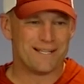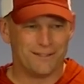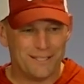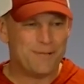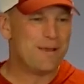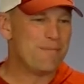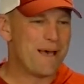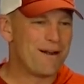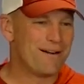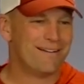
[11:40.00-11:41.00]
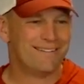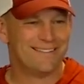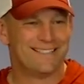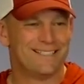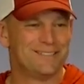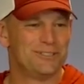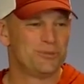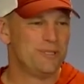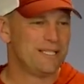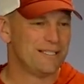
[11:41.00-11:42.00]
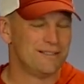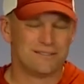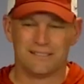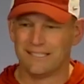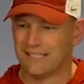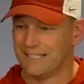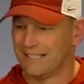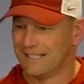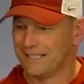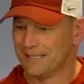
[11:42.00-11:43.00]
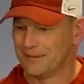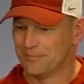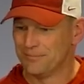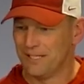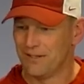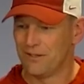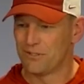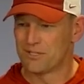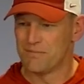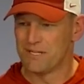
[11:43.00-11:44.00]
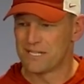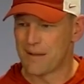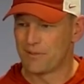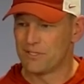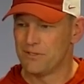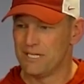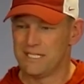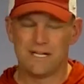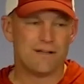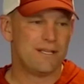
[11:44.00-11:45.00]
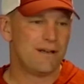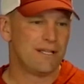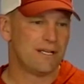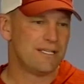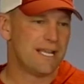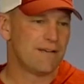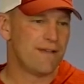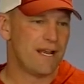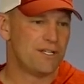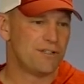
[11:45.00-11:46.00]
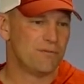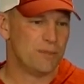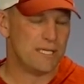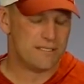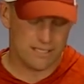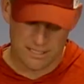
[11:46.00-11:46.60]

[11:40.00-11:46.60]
it a little bit better just because, there were some missed opportunities here and there they could have taken advantage of. But